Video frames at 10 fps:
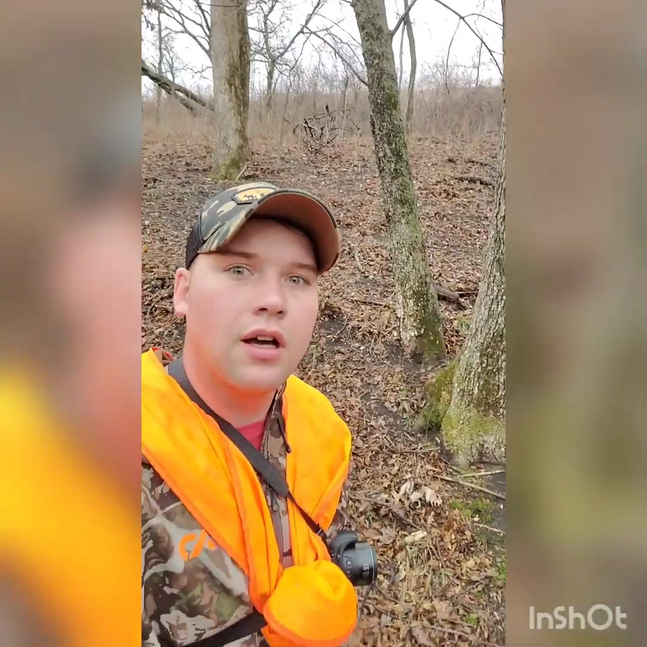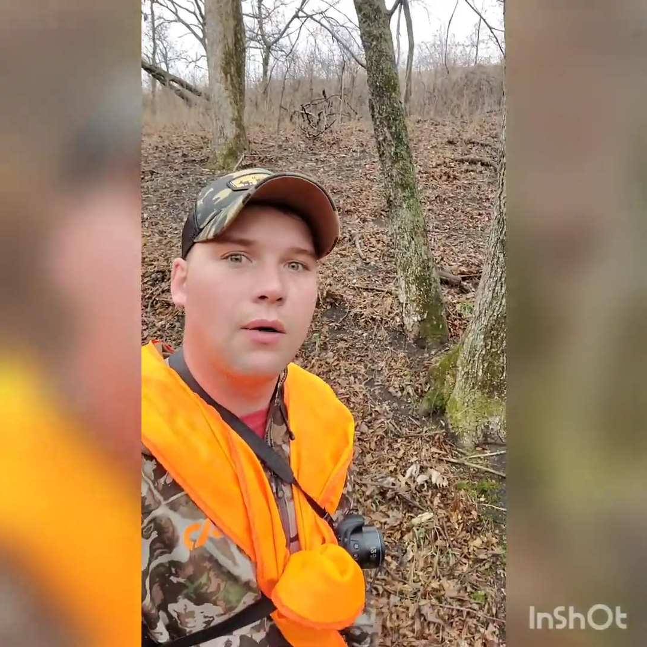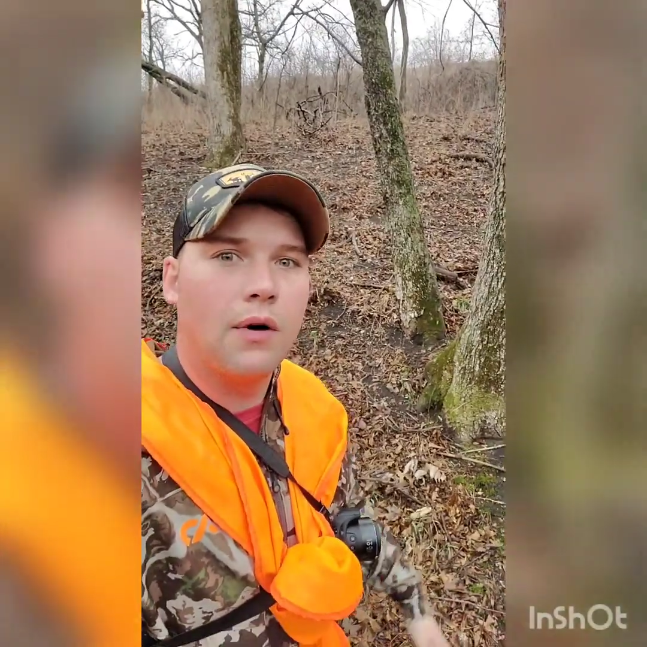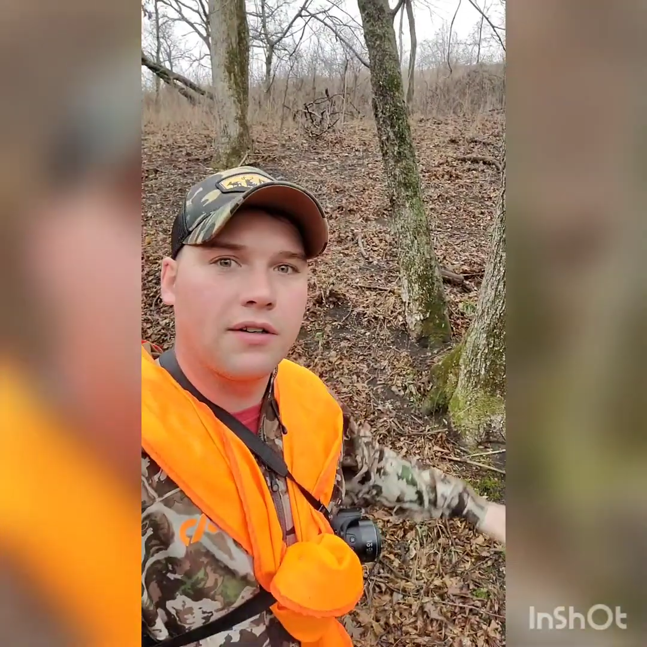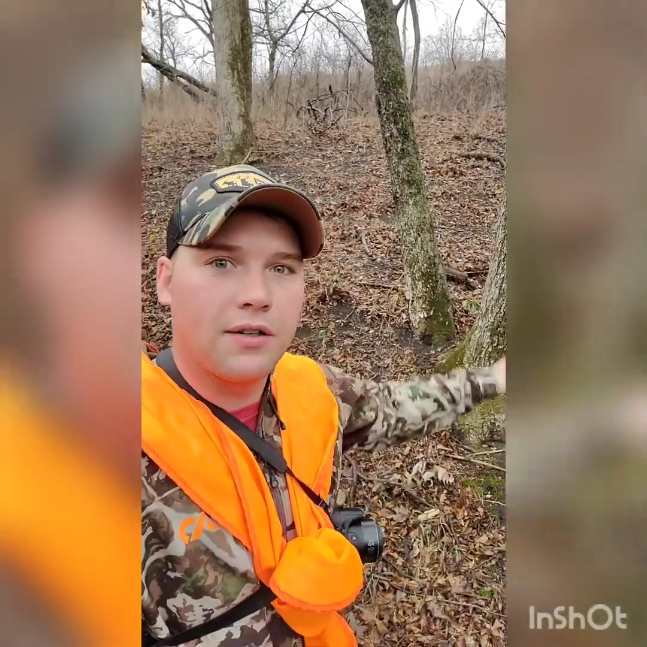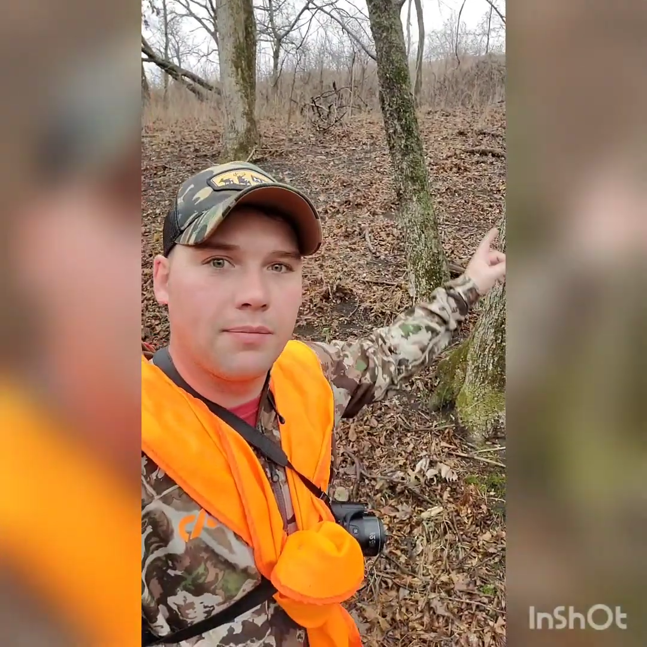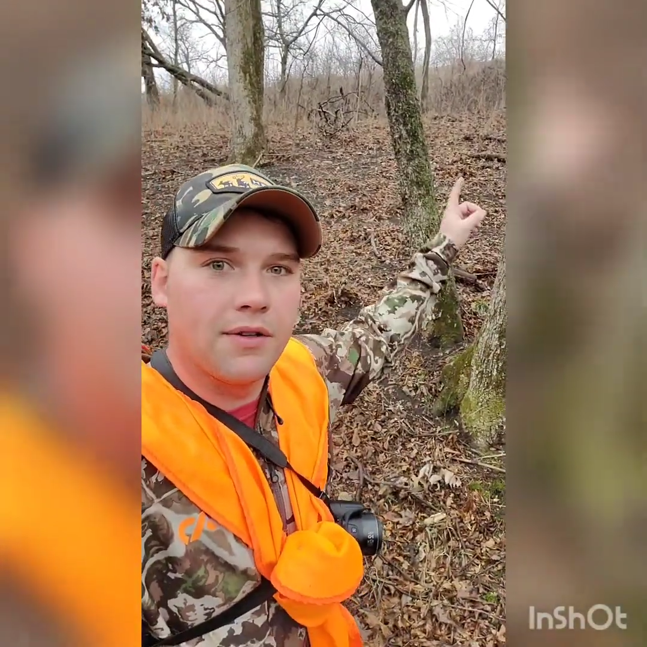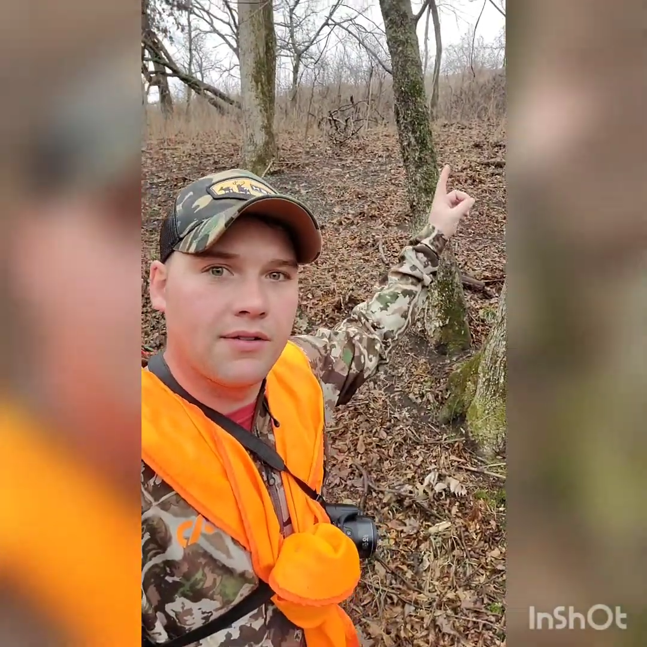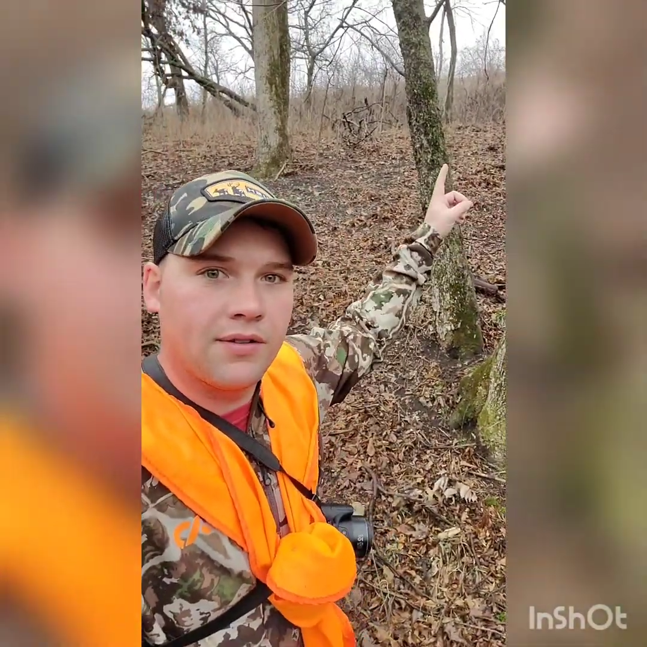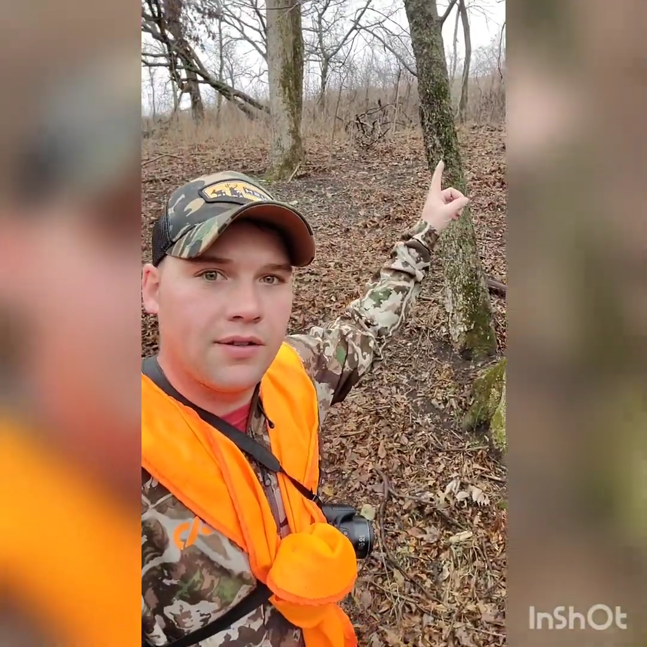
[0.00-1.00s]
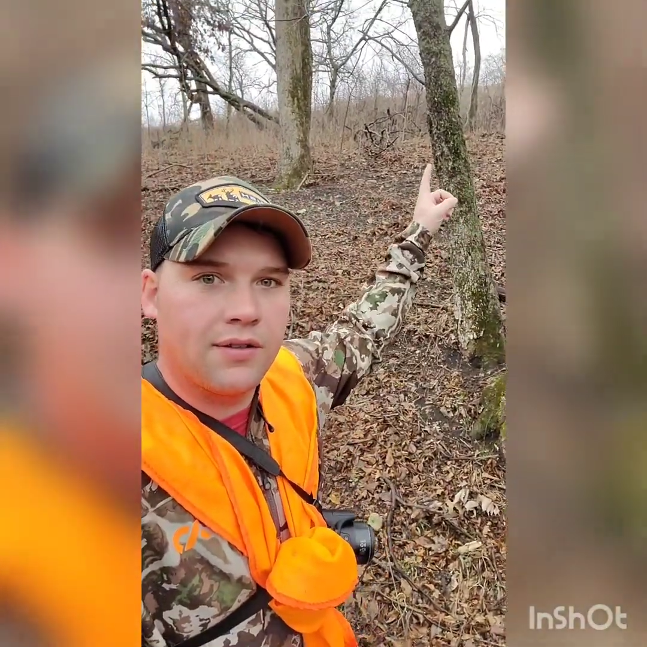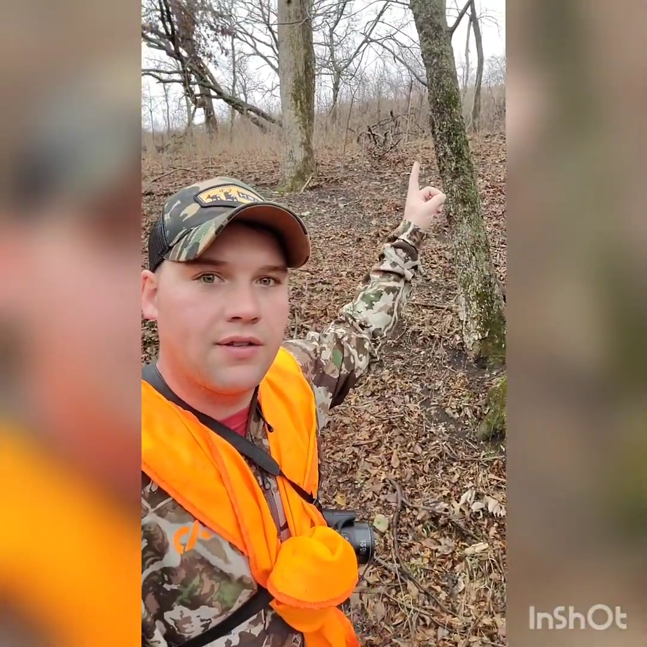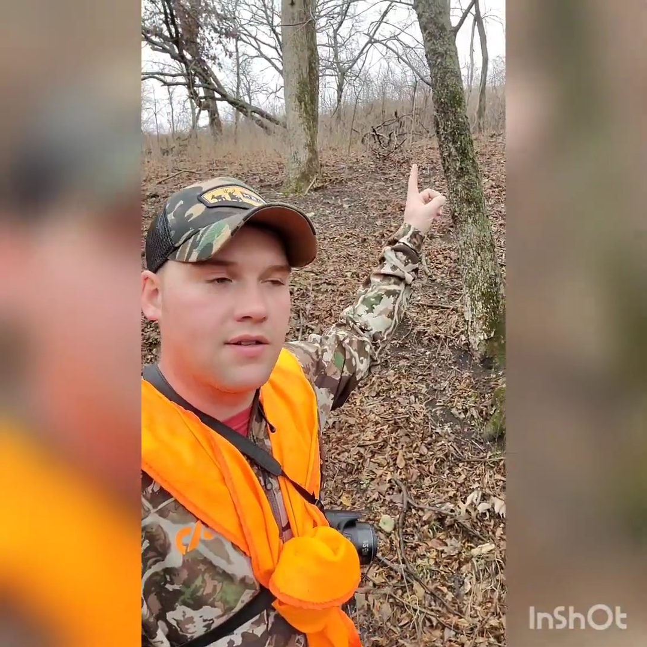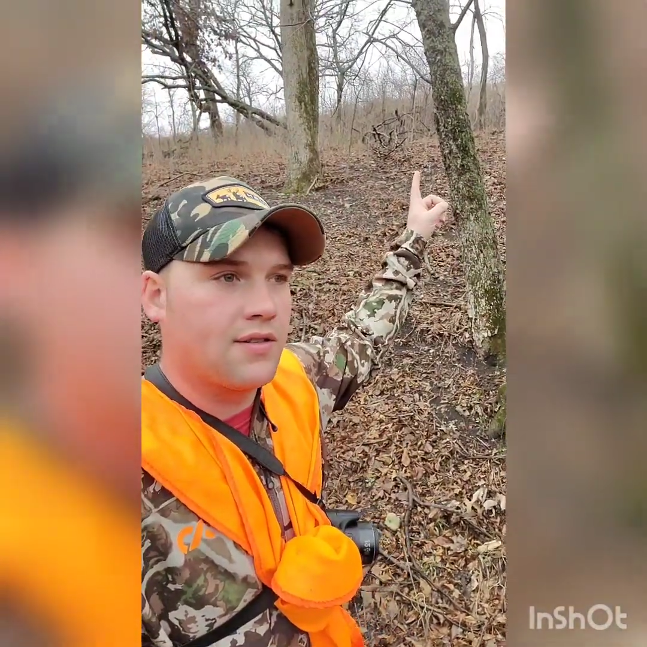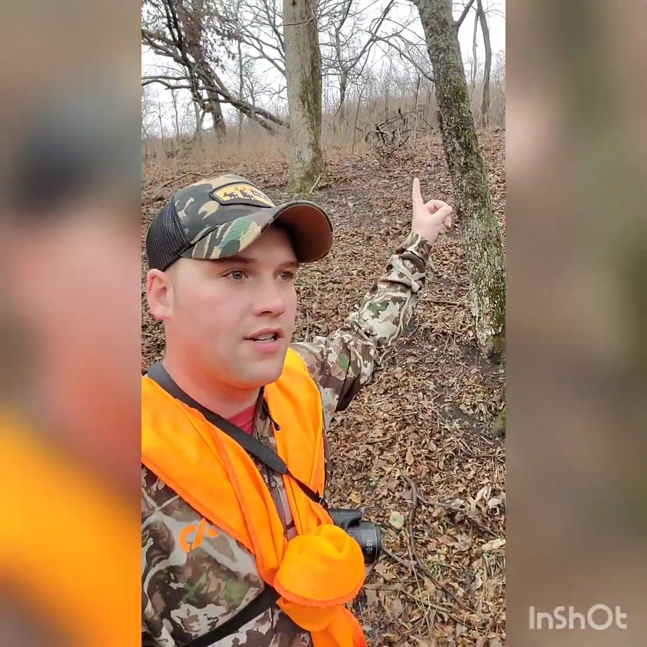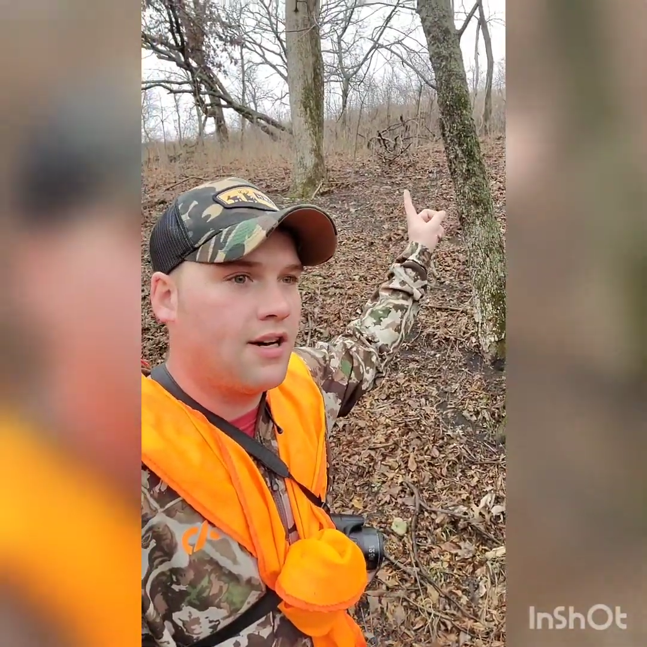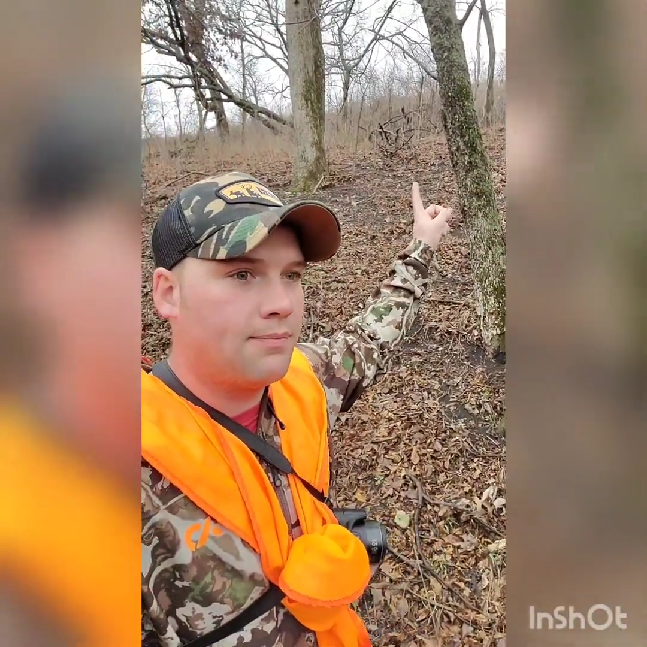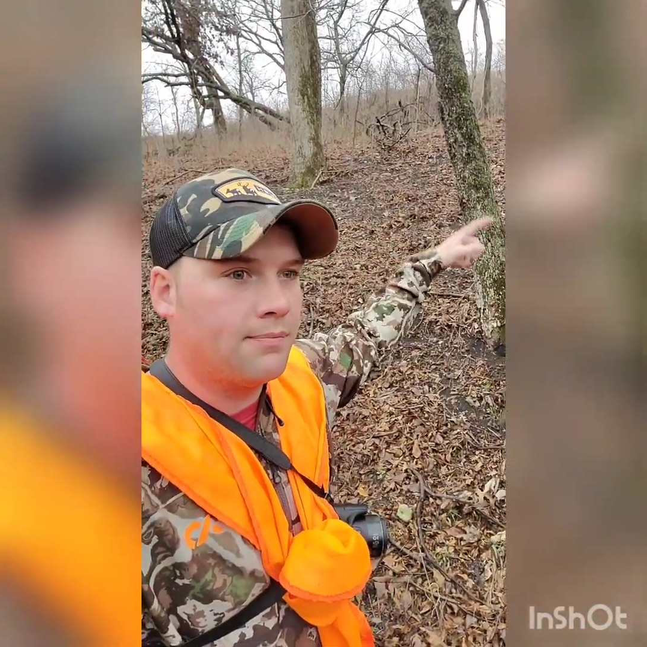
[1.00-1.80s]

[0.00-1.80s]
walked up to this top.